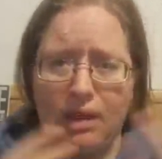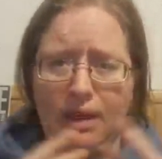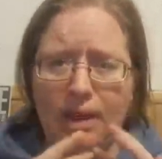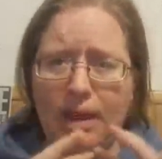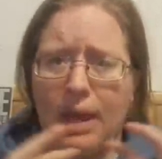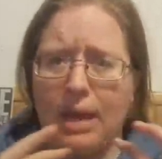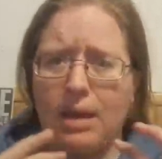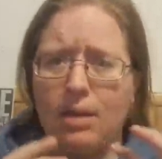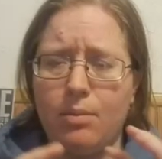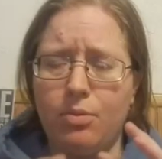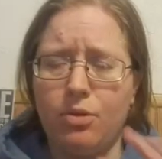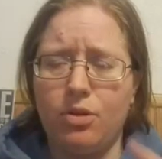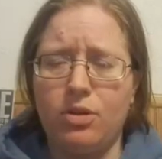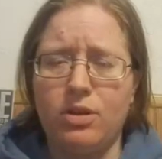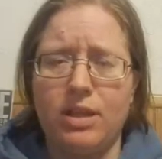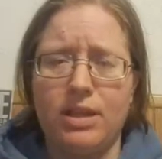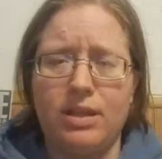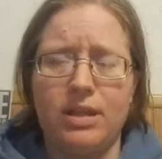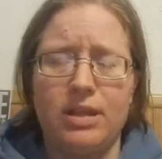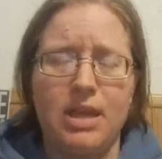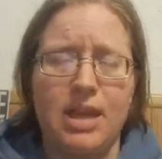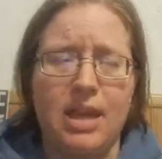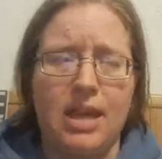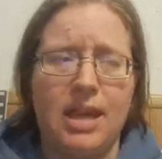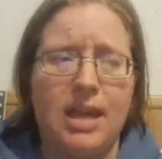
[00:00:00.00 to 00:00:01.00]
kind of booklet
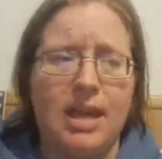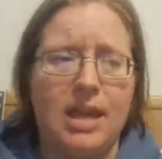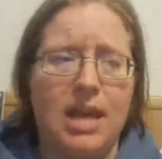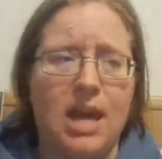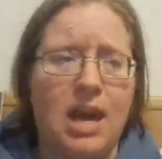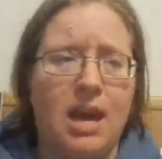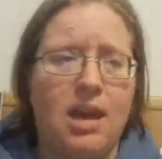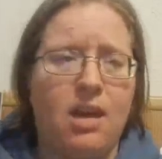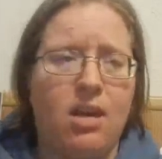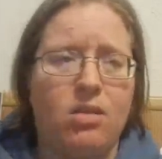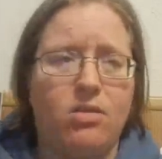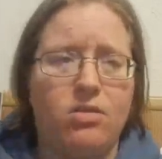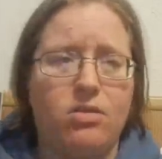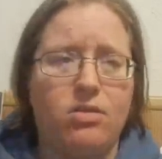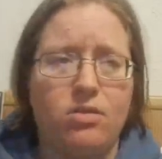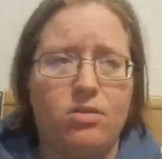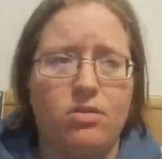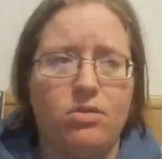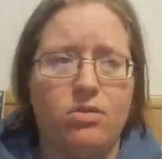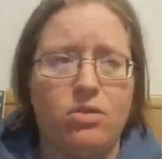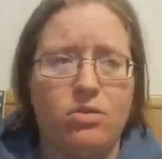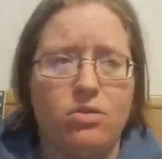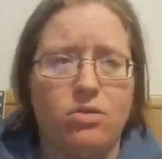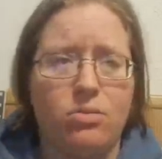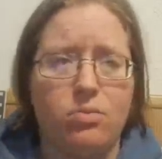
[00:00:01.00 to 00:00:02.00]
thing. I also
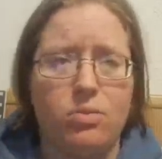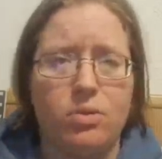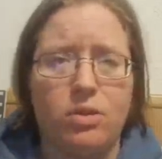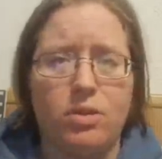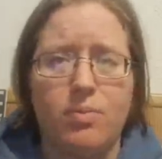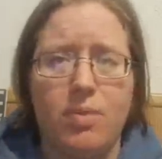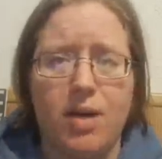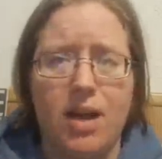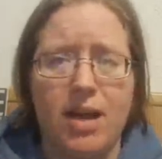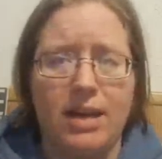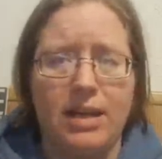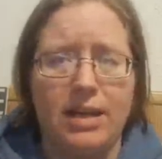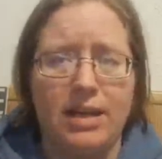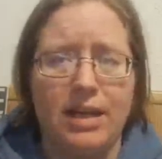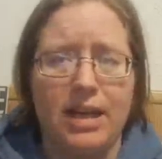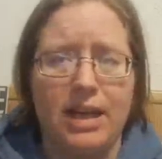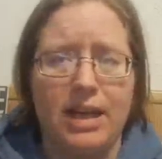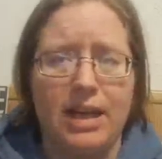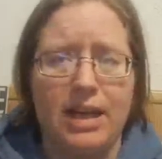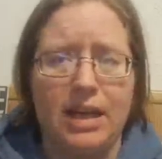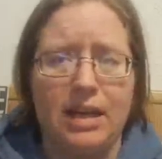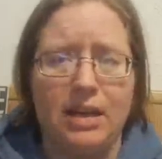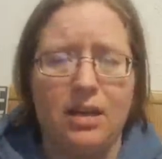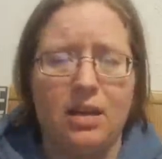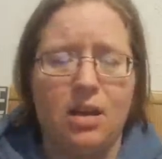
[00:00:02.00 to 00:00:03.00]
do
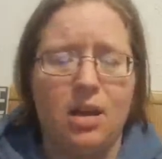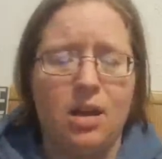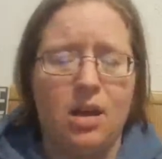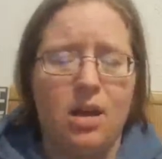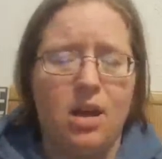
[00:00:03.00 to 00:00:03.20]
bookbinding